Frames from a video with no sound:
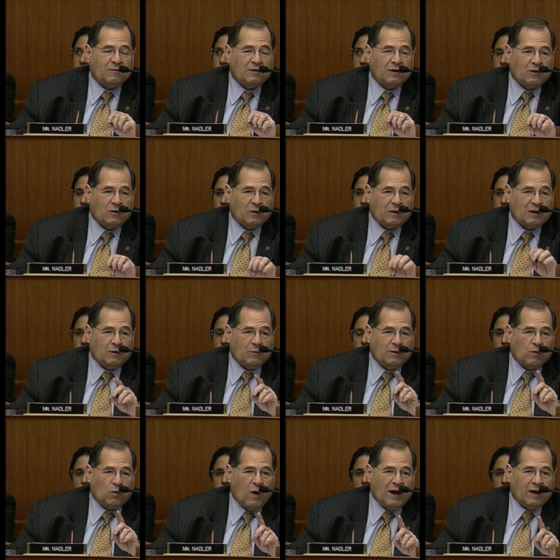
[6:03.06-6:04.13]
quickly with
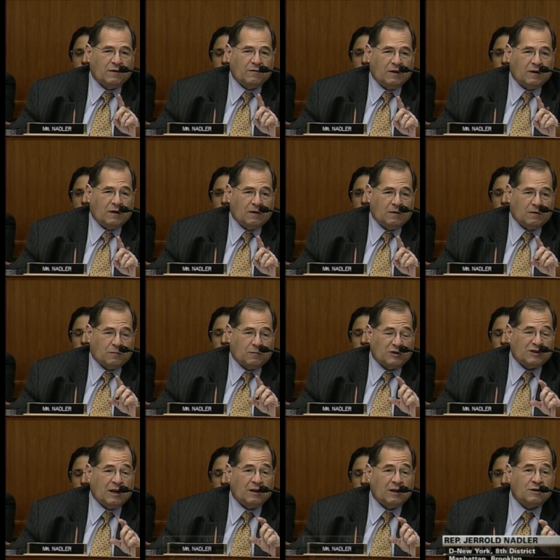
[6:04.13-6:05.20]
the weight of the, the
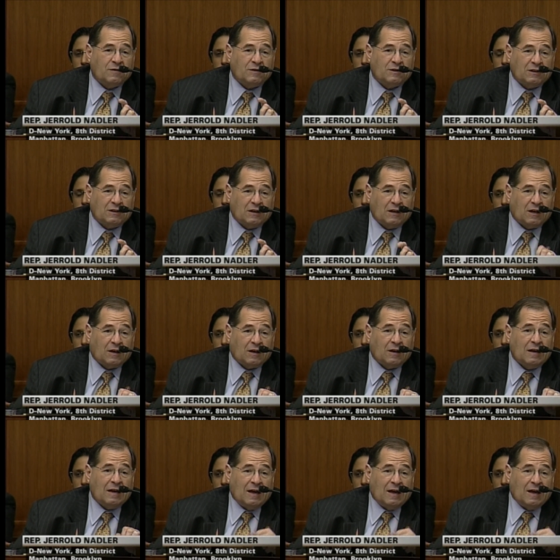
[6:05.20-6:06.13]
percentage of the silica